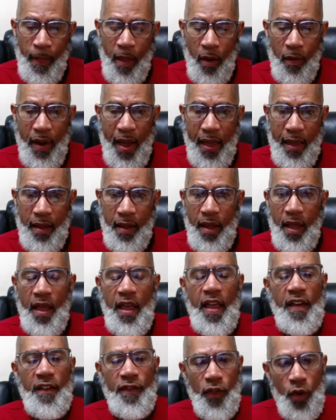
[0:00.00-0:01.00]
All right.
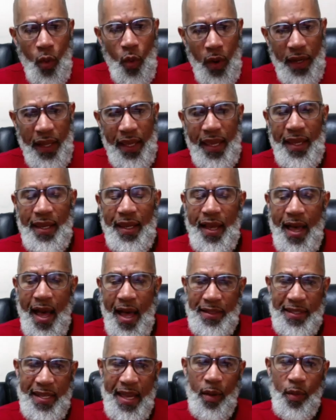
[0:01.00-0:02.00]
If you want to get in
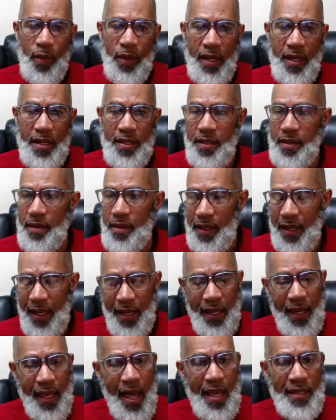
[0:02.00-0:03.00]
contact with us, get
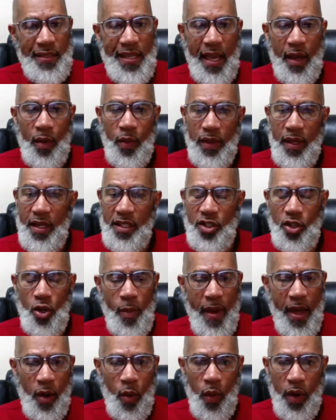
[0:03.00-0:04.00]
in contact with us,
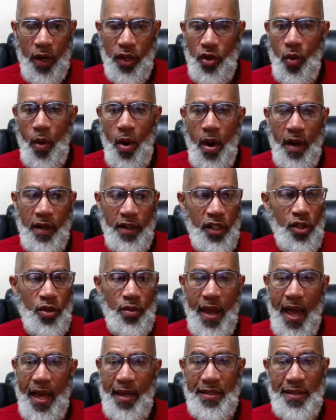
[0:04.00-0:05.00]
no matter where you are in the
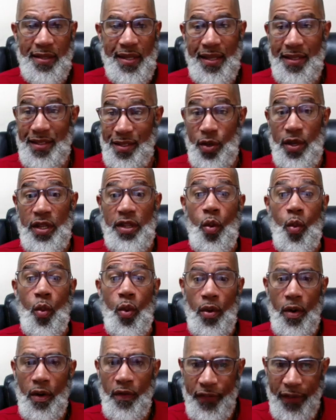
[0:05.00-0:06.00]
United States, in the
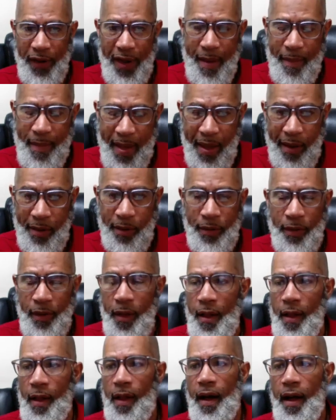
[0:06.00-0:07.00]
world for that matter.
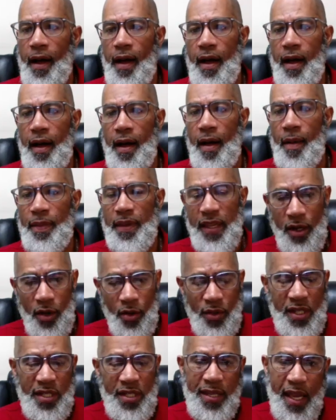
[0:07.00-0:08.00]
Get
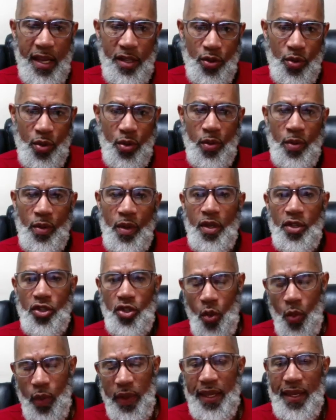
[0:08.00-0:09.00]
on the schedule
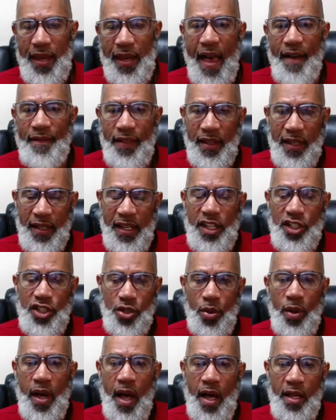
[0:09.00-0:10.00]
so we can have an
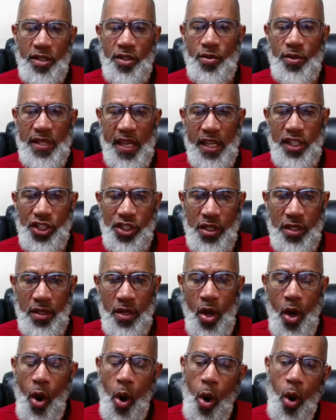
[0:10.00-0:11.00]
initial consultation,
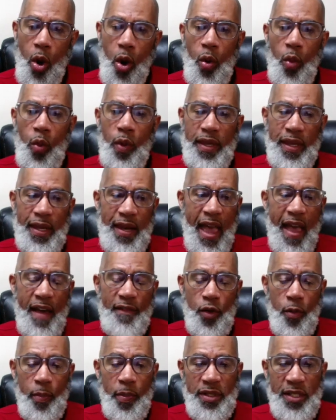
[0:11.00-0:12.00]
or we can
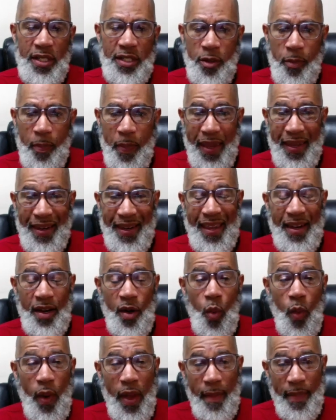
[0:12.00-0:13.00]
have you participate in
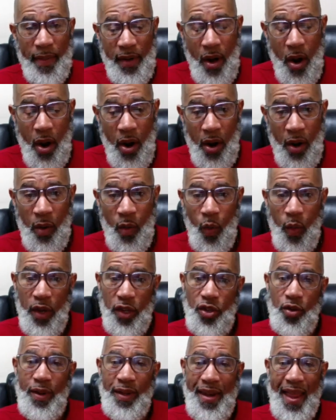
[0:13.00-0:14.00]
a webinar where
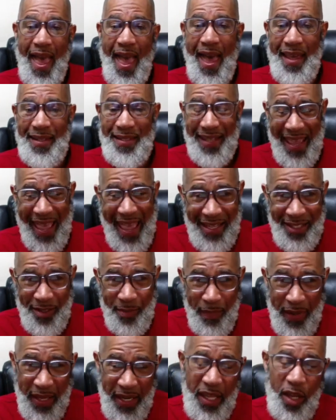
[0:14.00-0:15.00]
you can ask as
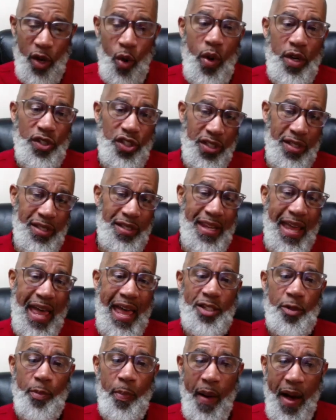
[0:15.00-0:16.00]
many questions
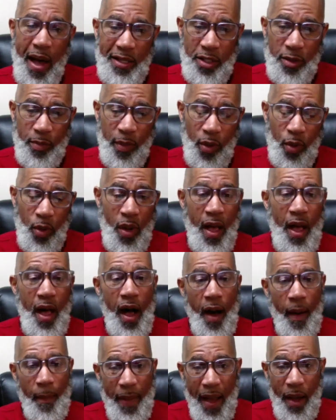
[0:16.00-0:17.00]
as possible
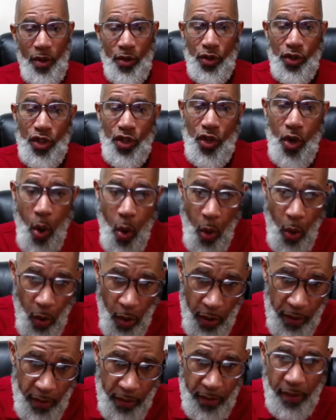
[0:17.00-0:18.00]
about
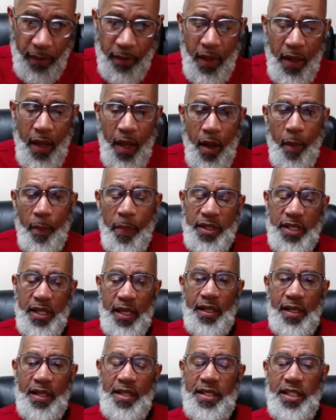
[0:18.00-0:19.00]
your
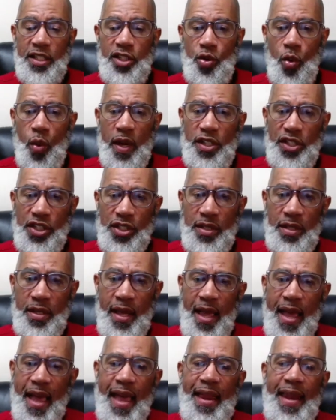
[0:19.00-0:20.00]
particular situation
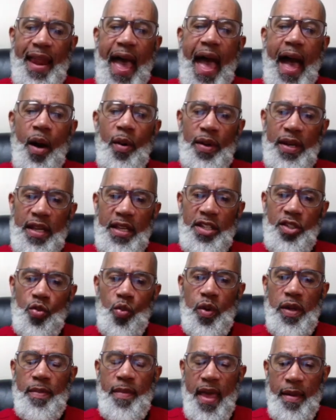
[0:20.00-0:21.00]
and how it is
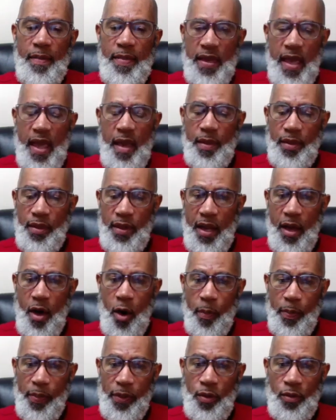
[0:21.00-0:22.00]
we may be able to
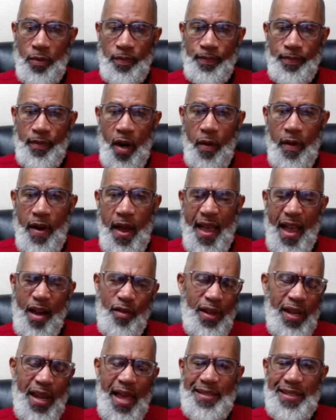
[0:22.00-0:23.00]
help you. All right. I
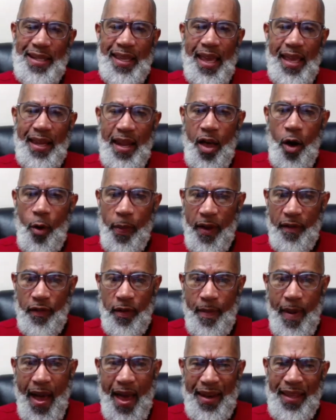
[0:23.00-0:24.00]
realize I can't help
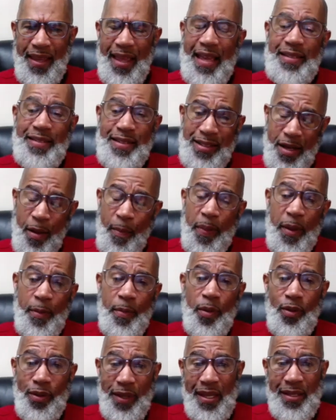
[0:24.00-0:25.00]
everybody, and some
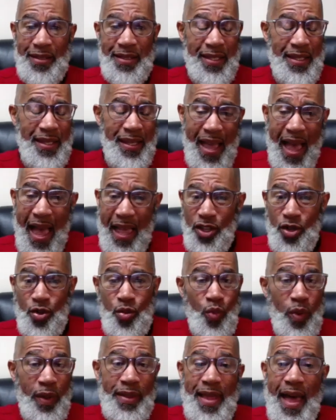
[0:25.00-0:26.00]
people get
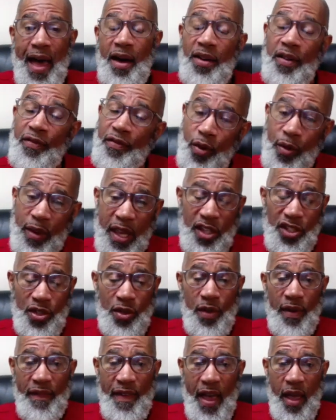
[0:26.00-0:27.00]
TDIU without a
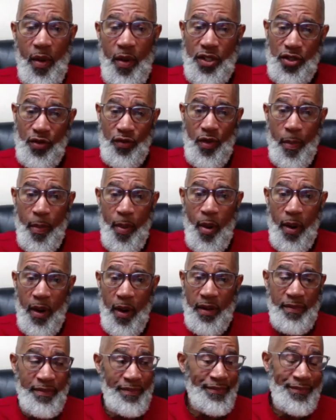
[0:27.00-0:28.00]
vocational evaluation
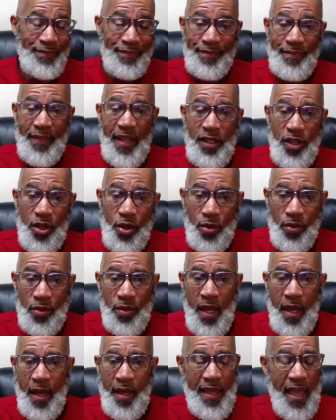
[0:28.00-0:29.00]
report. They do.
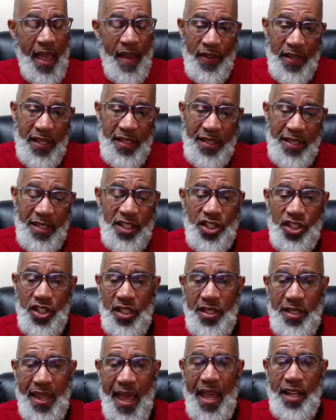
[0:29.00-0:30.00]
The evidence is
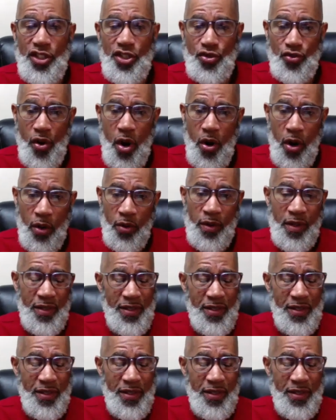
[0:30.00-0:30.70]
just that strong.